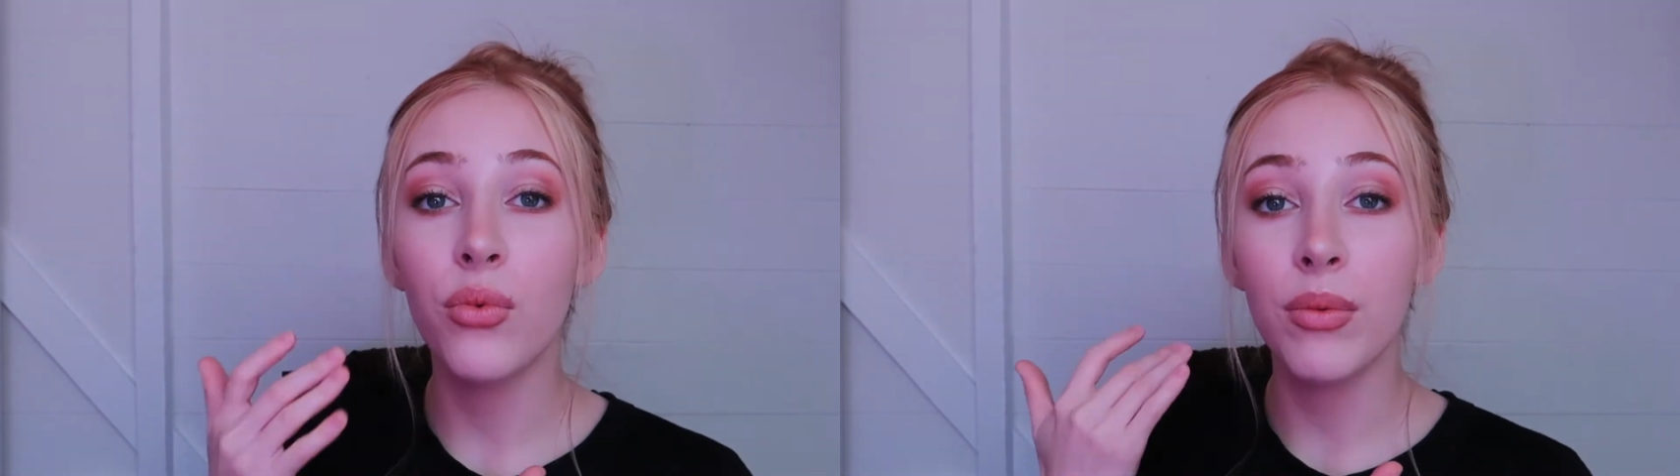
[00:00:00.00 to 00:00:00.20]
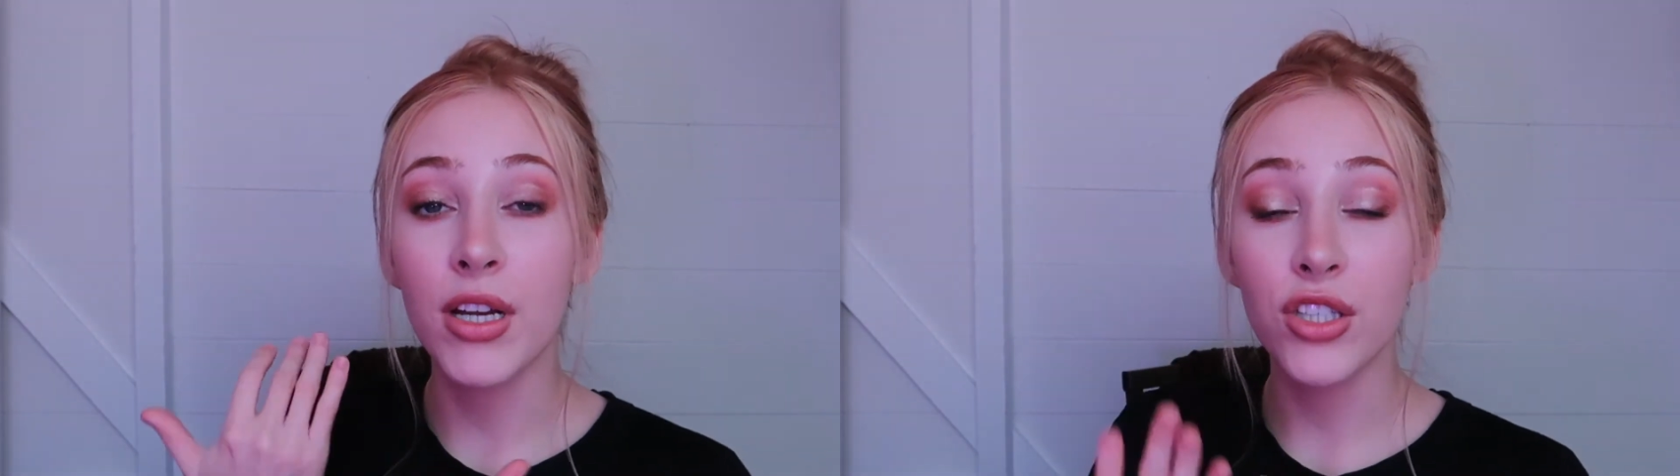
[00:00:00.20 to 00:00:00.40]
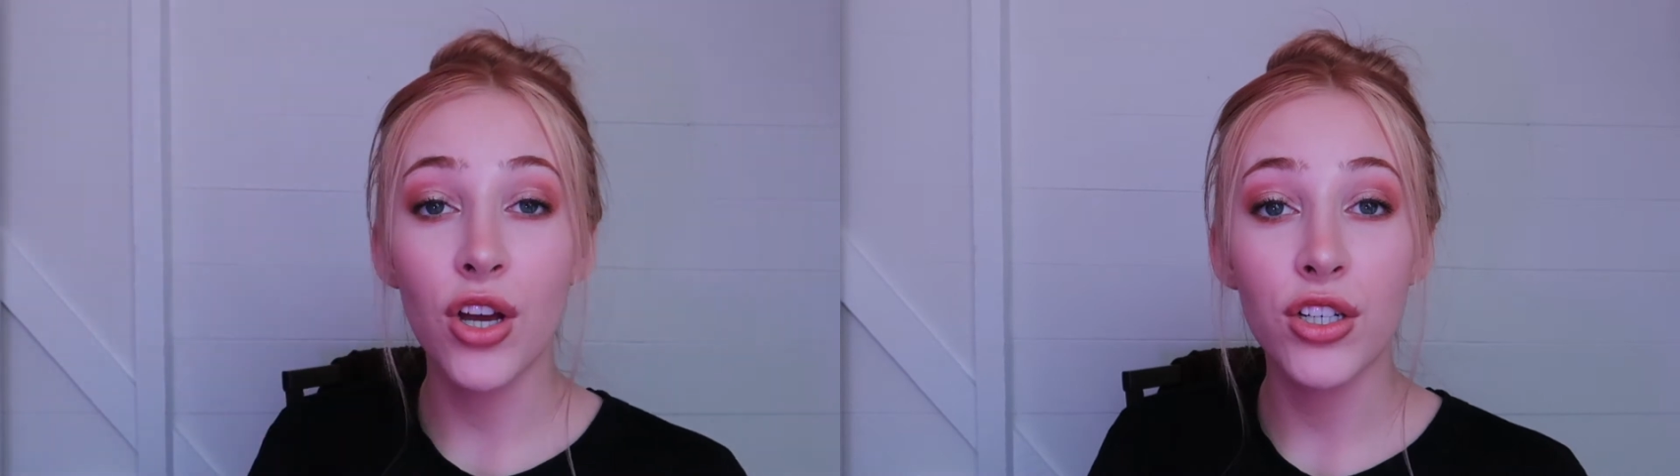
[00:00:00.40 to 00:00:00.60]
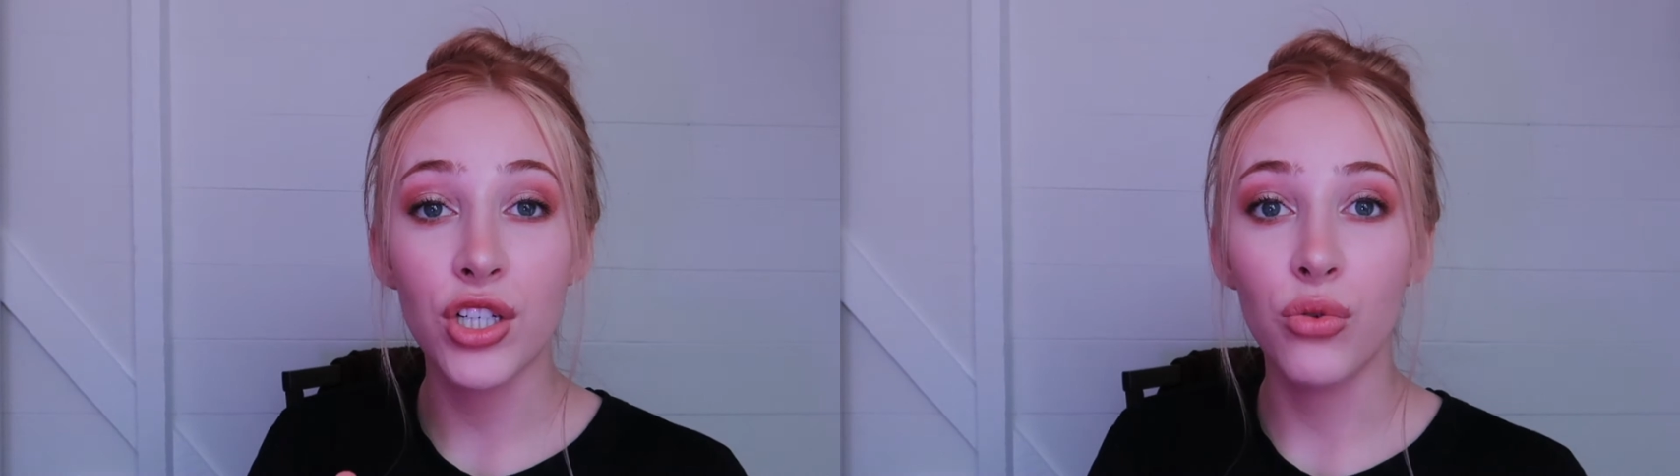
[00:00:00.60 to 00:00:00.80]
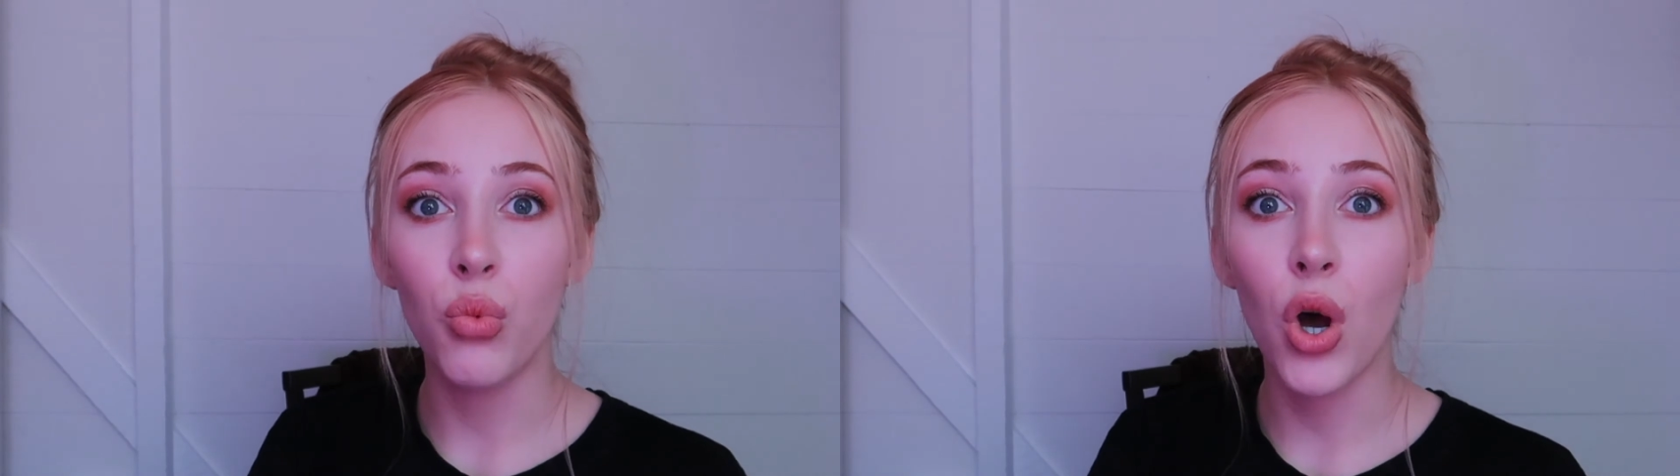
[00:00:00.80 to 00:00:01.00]
with my
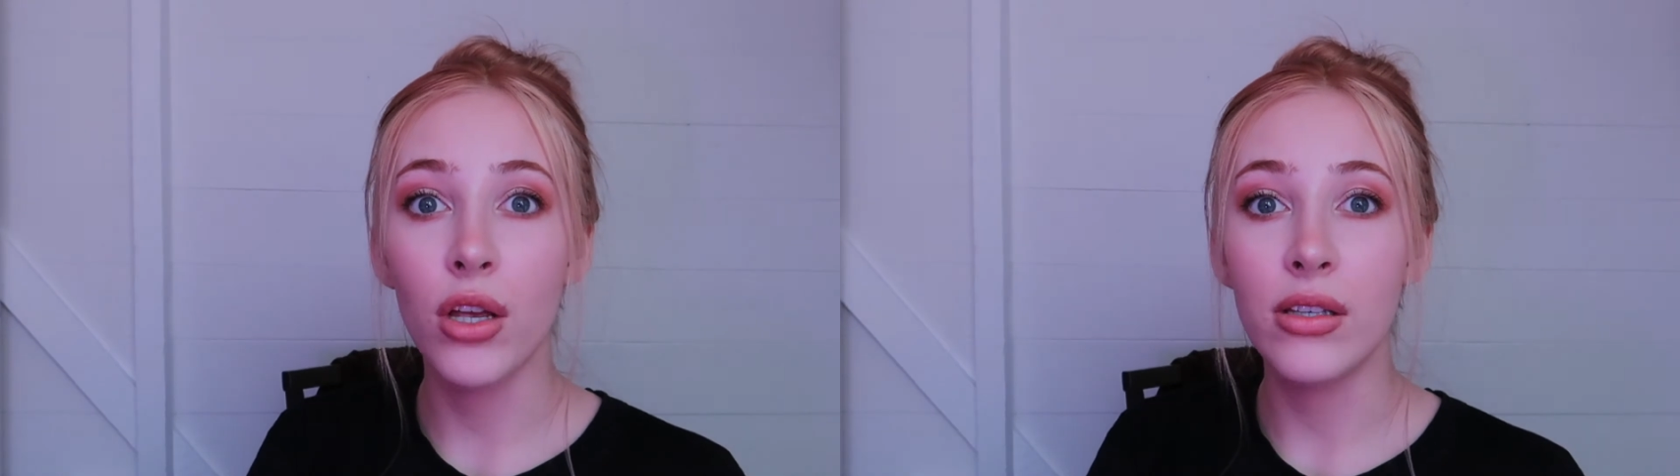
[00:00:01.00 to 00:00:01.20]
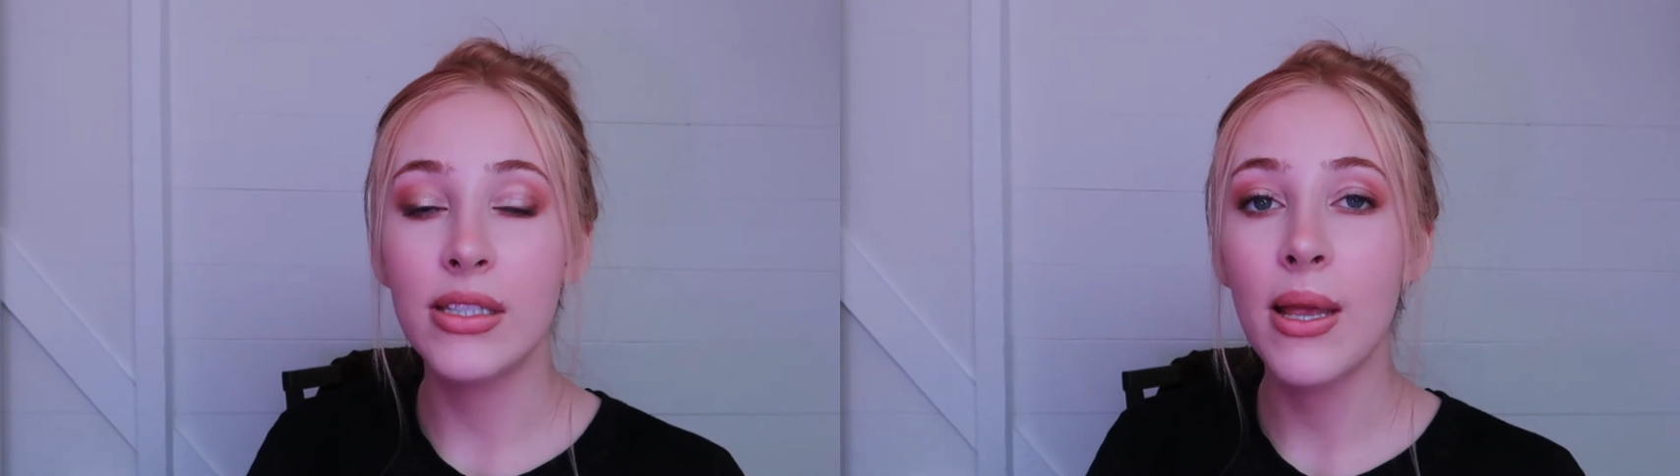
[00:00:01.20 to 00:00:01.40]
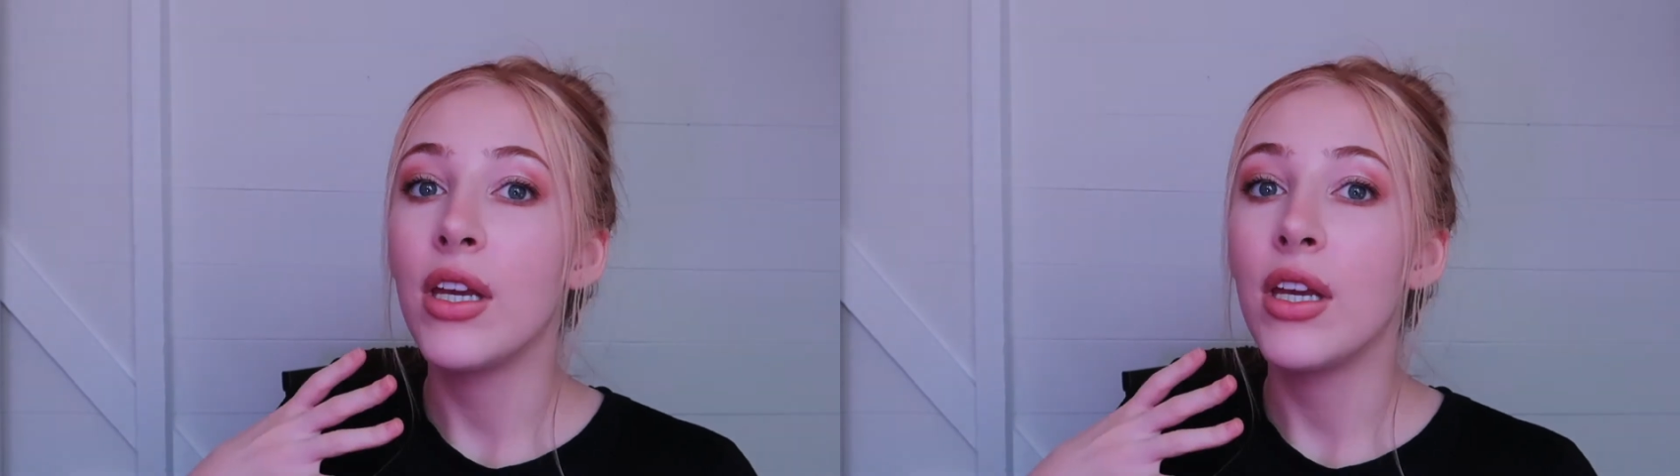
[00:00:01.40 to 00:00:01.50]
surgeon was